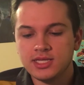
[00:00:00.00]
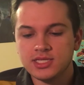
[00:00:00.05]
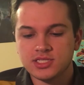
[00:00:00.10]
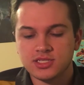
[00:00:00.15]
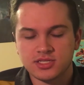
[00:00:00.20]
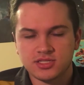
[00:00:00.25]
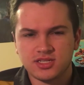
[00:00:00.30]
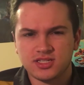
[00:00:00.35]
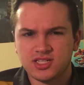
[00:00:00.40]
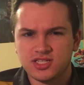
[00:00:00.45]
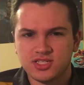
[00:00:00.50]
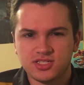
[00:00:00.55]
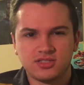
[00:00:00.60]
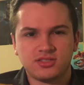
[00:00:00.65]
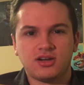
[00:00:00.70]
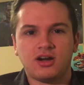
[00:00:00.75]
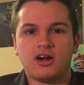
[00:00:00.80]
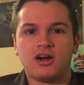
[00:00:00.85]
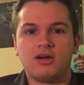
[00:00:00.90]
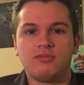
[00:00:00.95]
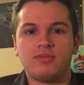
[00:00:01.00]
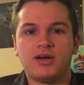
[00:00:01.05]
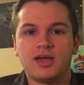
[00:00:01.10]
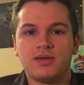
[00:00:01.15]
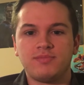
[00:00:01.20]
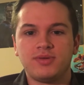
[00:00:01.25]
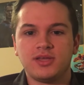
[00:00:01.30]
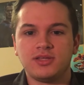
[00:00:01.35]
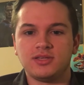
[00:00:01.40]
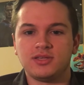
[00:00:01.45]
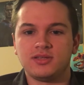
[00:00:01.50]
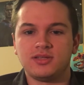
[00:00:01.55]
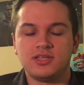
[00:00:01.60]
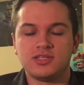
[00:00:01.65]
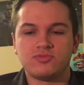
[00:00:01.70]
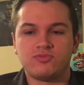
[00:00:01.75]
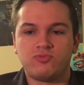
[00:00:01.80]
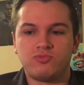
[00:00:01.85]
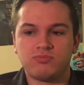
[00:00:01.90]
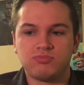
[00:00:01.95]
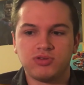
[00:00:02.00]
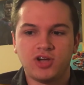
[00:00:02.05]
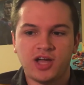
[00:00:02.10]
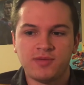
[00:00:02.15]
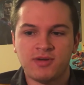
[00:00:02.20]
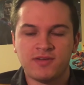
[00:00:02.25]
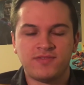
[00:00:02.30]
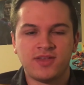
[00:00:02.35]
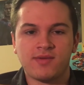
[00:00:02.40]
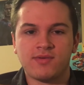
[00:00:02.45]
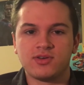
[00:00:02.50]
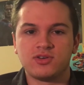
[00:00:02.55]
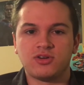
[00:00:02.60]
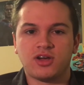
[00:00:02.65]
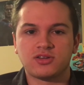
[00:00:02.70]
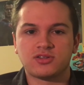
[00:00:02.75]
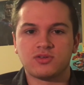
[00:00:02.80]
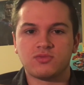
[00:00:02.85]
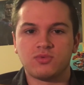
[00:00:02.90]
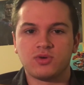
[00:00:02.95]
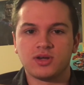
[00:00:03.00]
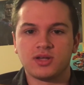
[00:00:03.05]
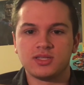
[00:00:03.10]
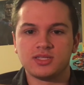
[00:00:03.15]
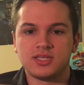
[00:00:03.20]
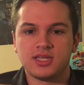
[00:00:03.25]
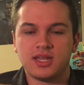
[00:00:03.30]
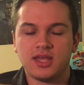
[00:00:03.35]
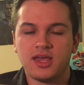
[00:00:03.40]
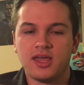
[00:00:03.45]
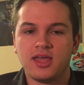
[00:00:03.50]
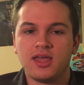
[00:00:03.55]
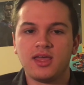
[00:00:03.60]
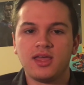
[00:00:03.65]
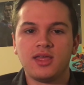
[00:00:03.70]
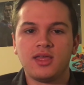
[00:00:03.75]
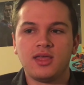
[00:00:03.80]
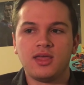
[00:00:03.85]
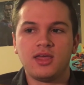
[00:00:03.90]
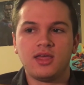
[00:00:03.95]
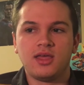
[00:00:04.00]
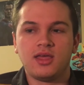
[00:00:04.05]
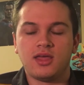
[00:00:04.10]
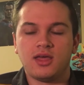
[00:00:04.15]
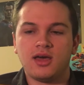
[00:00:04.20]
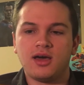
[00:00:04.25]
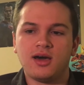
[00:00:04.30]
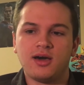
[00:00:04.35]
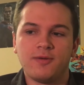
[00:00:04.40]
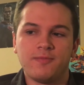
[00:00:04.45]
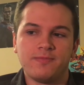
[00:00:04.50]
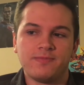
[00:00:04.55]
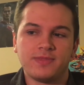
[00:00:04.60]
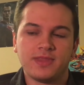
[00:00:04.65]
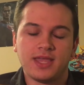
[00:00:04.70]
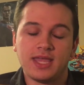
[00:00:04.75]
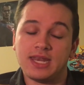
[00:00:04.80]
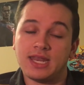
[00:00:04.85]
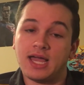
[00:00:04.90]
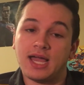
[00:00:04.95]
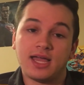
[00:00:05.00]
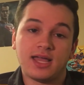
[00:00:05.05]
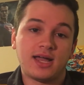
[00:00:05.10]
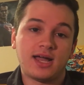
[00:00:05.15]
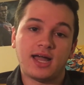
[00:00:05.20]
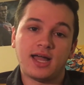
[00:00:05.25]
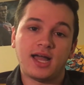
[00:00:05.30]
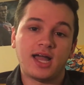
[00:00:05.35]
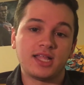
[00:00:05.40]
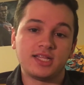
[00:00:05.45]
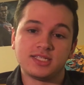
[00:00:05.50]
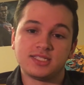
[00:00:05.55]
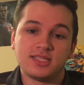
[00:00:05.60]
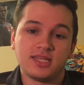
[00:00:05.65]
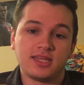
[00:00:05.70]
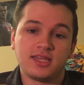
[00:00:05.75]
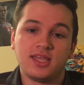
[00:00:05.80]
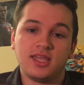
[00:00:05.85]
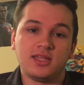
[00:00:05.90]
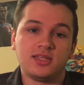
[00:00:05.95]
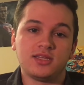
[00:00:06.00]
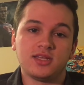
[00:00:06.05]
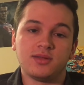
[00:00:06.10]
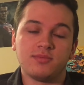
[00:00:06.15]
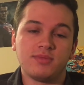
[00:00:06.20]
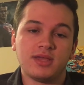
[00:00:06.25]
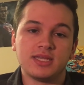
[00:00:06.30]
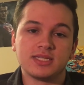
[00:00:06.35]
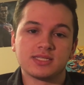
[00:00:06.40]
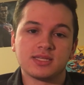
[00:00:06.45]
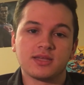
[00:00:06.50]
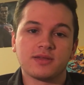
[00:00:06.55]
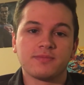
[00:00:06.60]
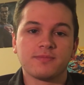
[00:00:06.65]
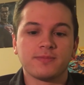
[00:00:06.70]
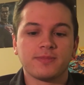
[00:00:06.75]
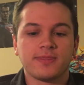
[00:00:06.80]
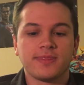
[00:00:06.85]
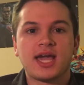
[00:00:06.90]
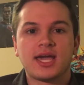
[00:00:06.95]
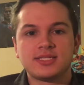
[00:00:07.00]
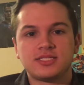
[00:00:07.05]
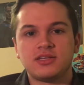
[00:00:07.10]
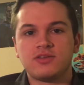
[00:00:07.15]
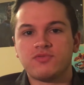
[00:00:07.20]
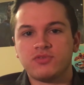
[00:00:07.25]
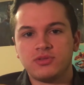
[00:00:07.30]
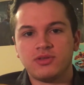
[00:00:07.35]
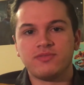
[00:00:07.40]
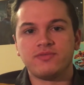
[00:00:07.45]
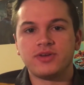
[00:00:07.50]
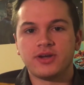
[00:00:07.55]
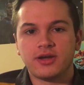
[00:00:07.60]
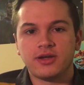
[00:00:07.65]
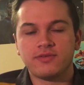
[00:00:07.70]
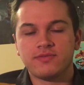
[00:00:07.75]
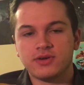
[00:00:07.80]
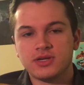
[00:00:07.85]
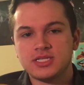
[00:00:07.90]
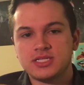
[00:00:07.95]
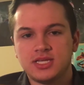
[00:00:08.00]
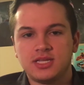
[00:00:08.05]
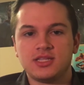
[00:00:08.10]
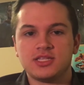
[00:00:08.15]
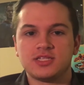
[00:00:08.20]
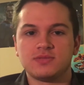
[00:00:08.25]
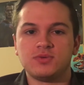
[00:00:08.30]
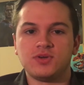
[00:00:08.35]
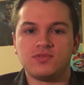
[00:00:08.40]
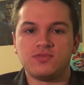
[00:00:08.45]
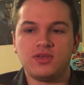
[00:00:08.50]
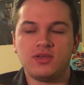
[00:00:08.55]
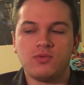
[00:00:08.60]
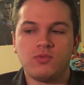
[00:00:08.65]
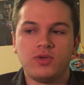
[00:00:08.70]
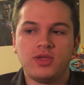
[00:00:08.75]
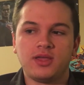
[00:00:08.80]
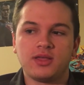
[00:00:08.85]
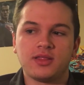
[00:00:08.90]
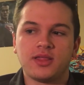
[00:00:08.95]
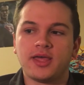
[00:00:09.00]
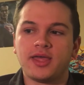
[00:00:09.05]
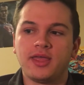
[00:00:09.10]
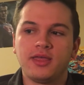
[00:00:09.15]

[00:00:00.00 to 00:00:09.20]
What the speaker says: He is just a star, in my opinion. He's probably my favorite director working today. And I just think he did amazing. And like I said, from the very first scene in this movie,